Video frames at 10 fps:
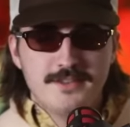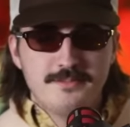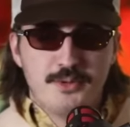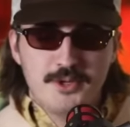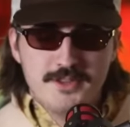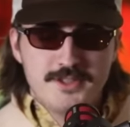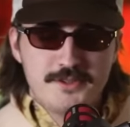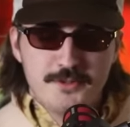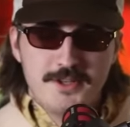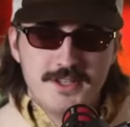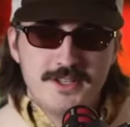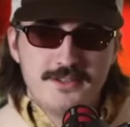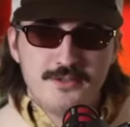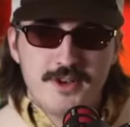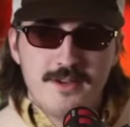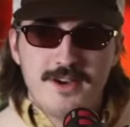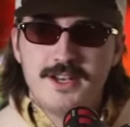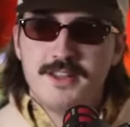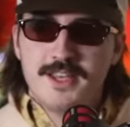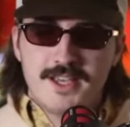Put this one in its frame. I
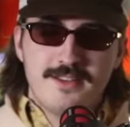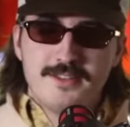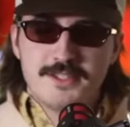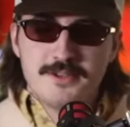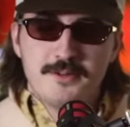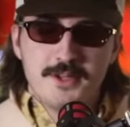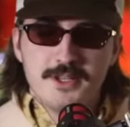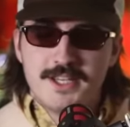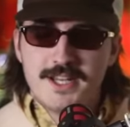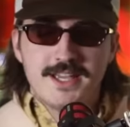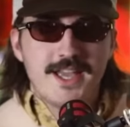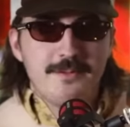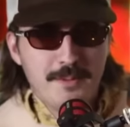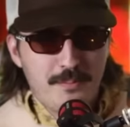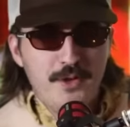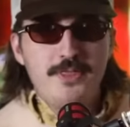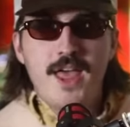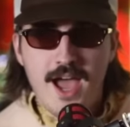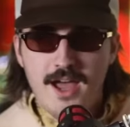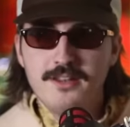know they can't even see what we're looking at yet, yeah. but put
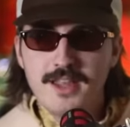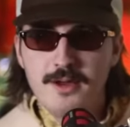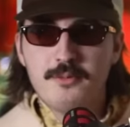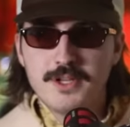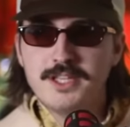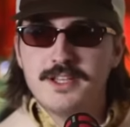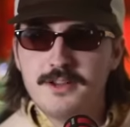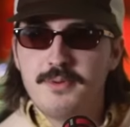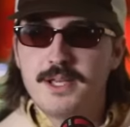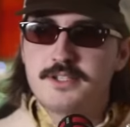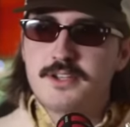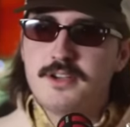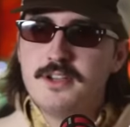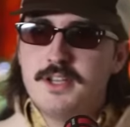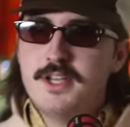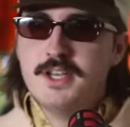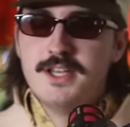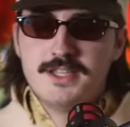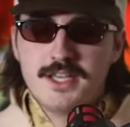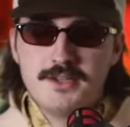that, that mm-hmm. really mm-hmm. good picture
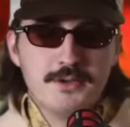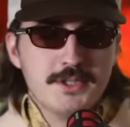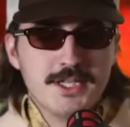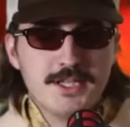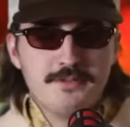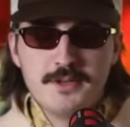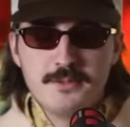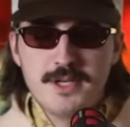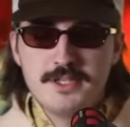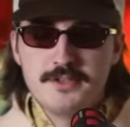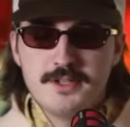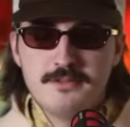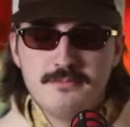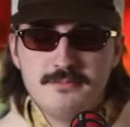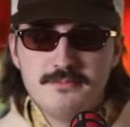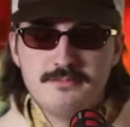that you only get if you're a patron, mm-hmm.